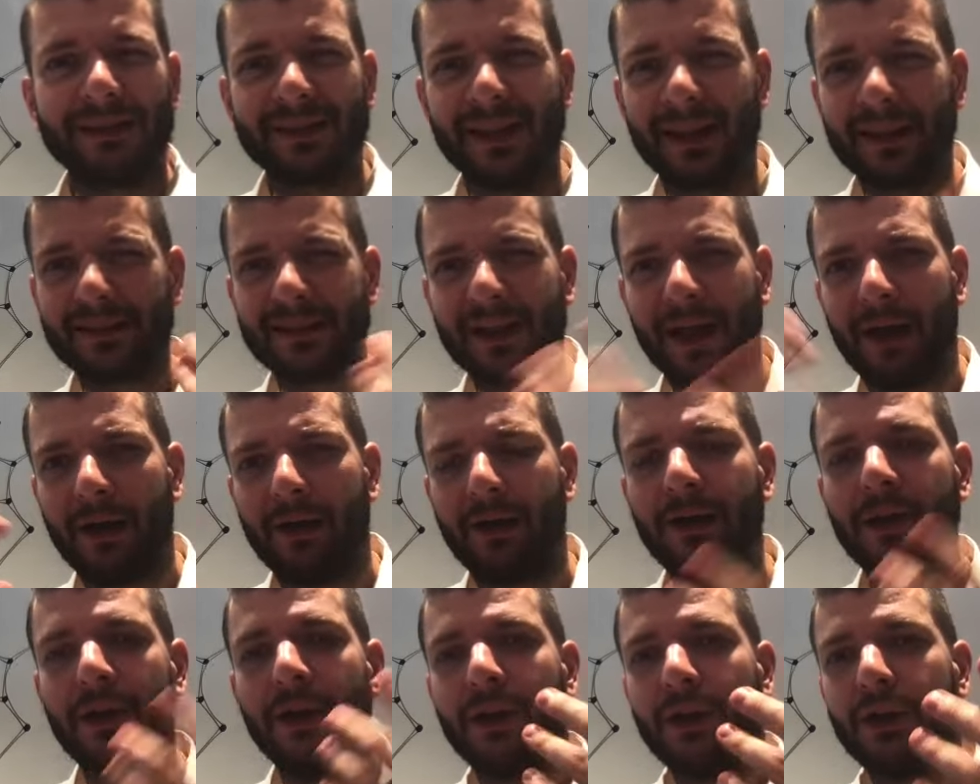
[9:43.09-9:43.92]
That's
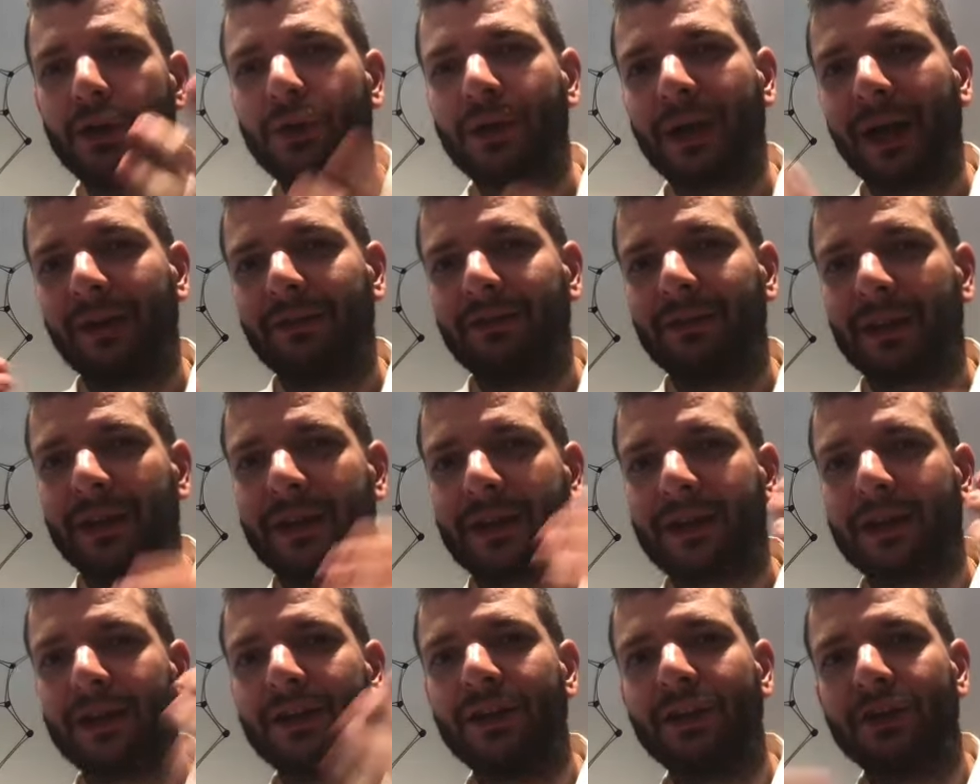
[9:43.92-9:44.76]
how you kind of
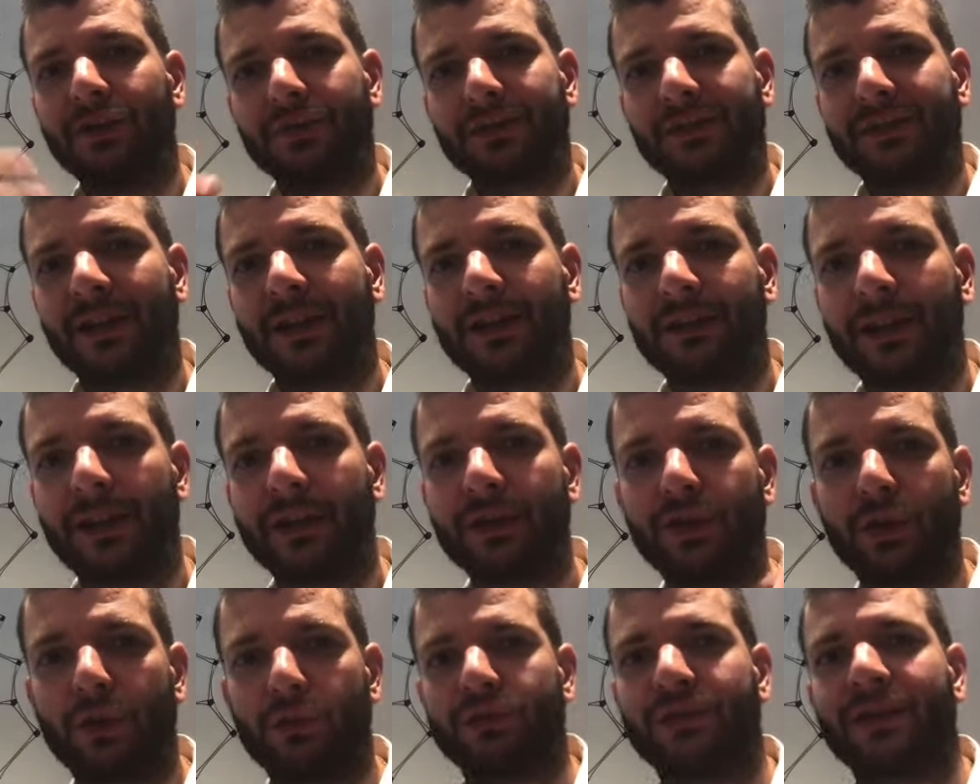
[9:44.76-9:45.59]
like need to think like
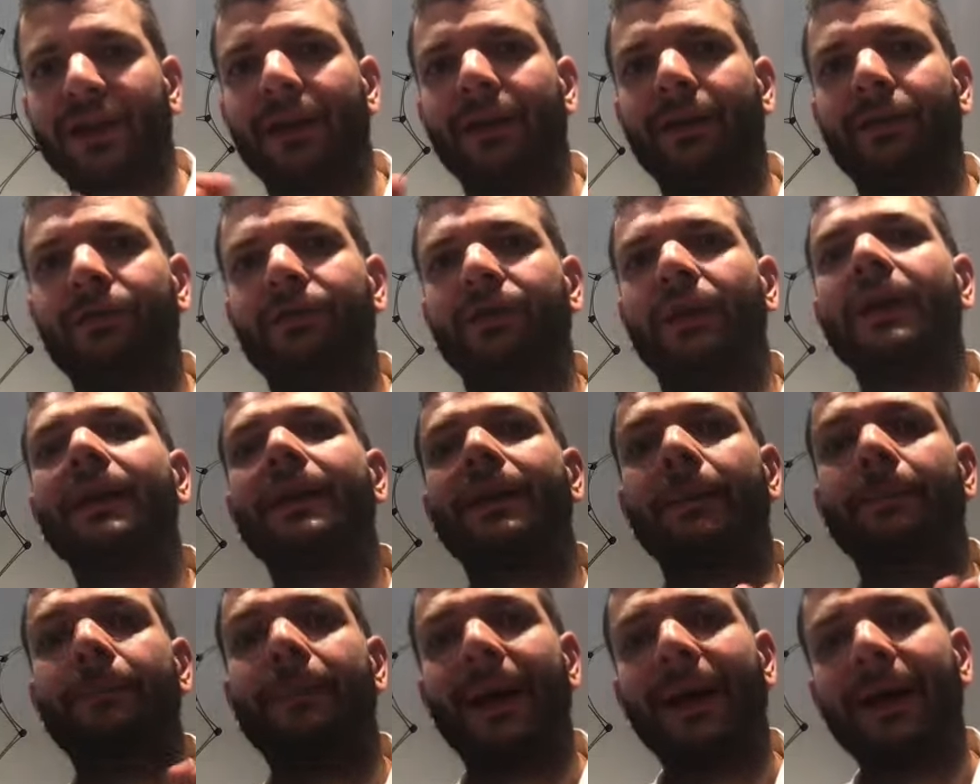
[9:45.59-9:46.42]
those kind of like
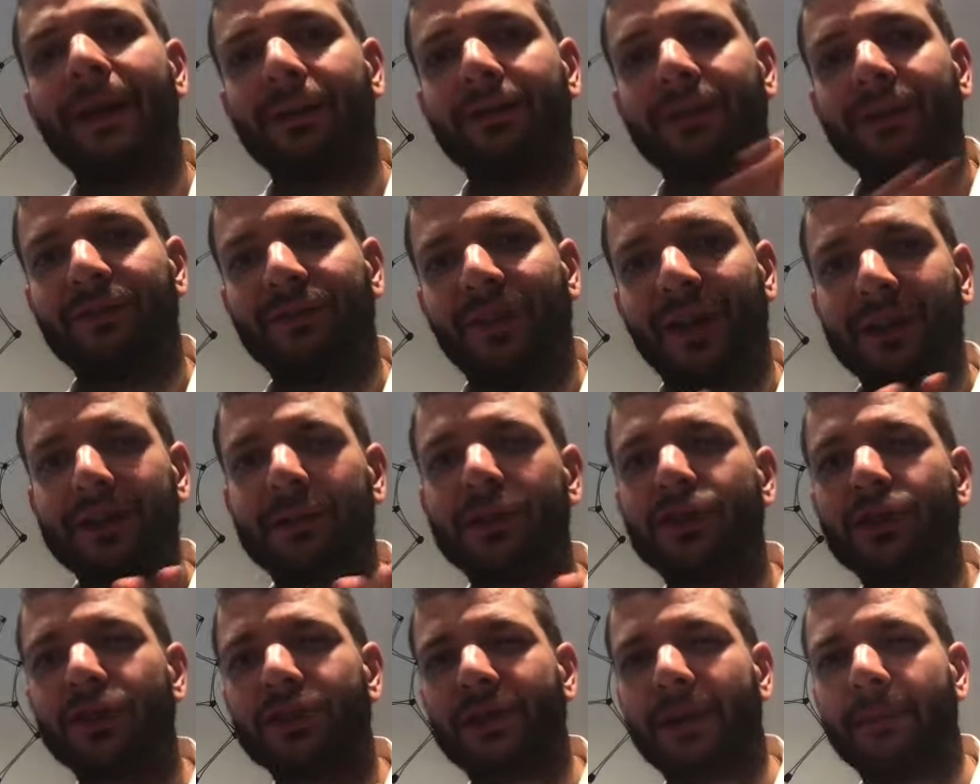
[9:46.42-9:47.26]
competitive
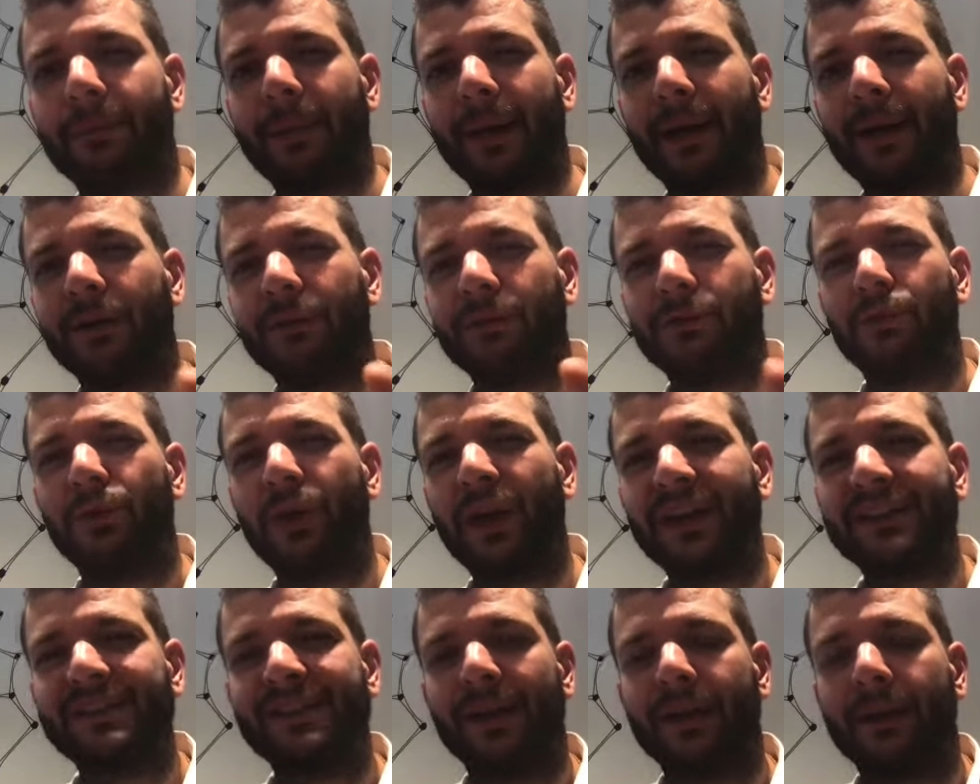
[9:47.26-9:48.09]
advantages, competitive
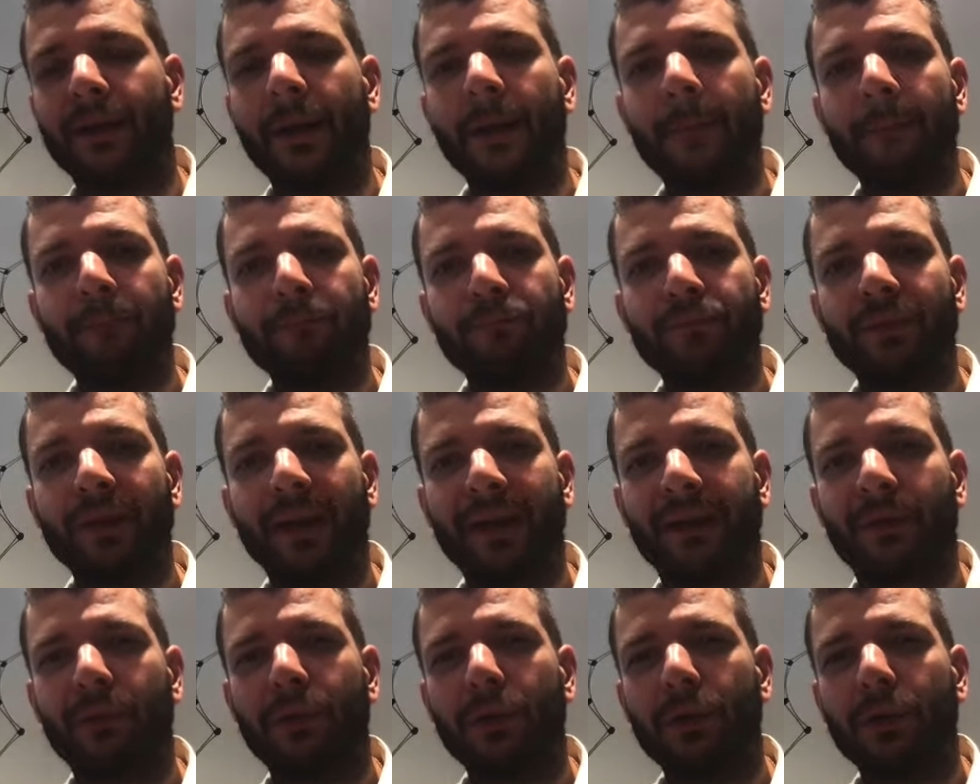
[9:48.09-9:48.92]
tweaks that
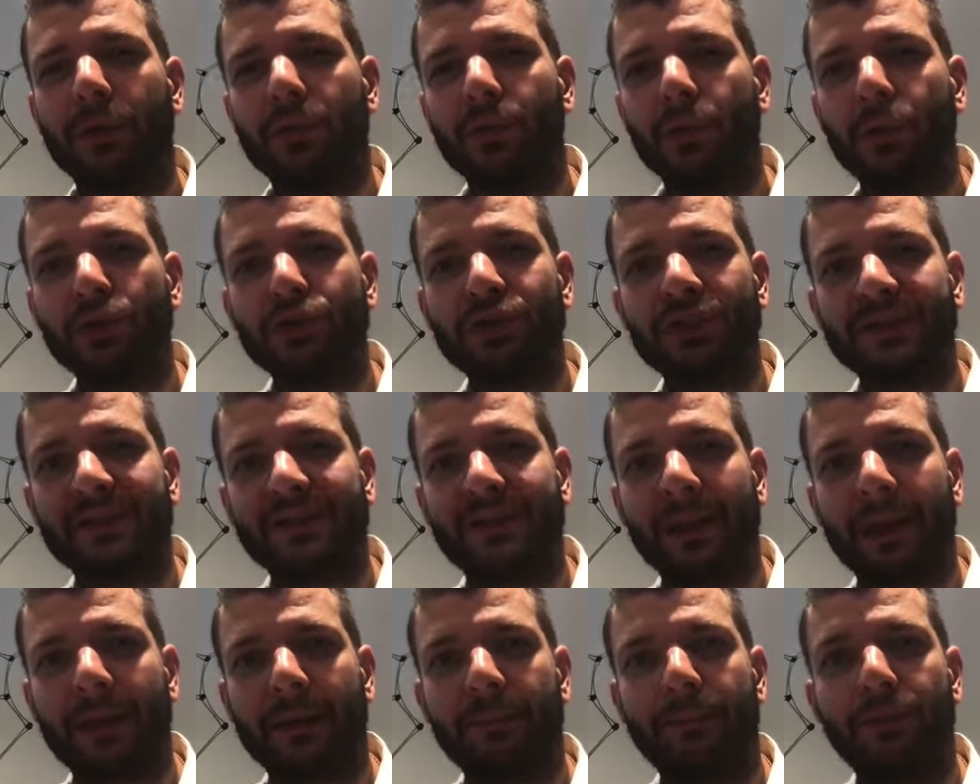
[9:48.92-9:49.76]
like will just
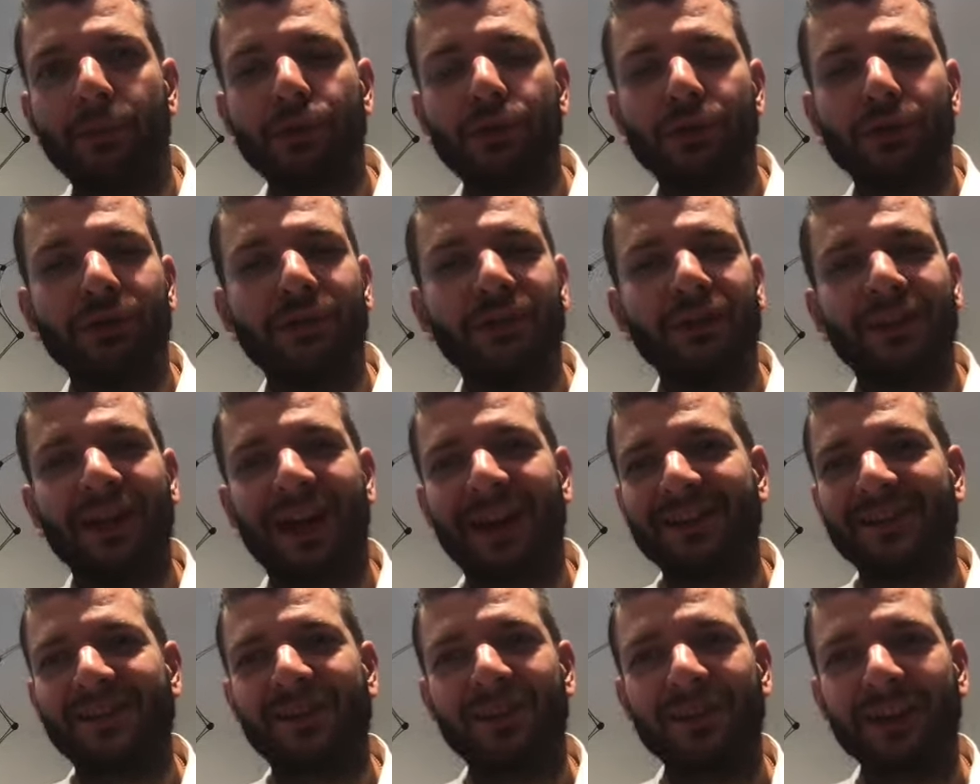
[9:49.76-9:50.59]
like put you in
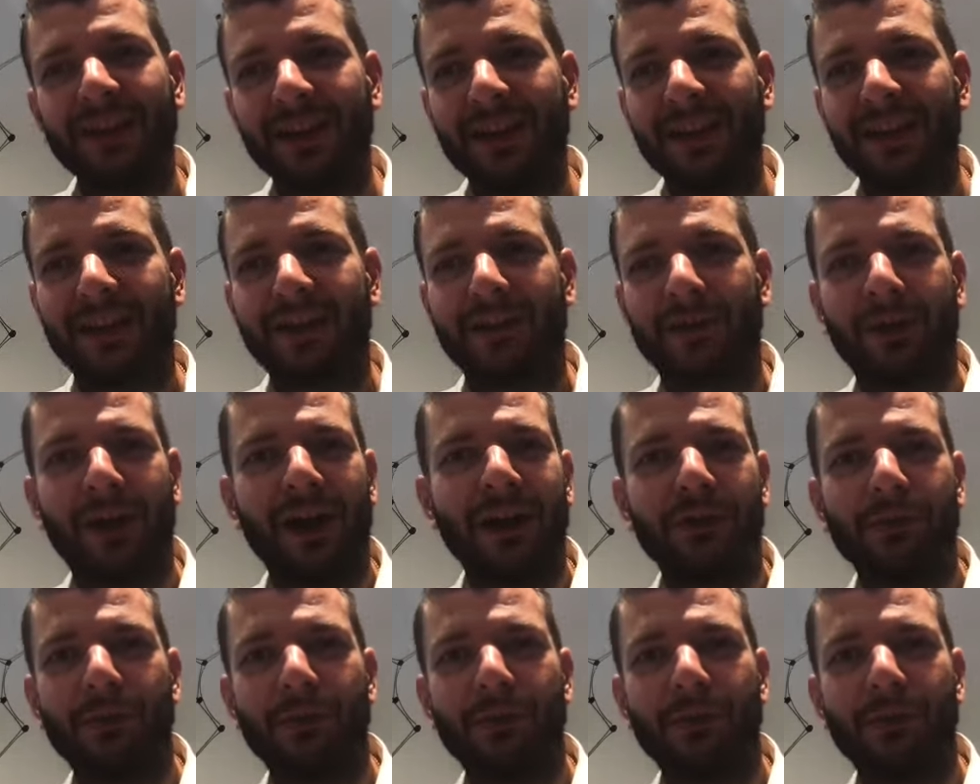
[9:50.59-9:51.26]
another league, right?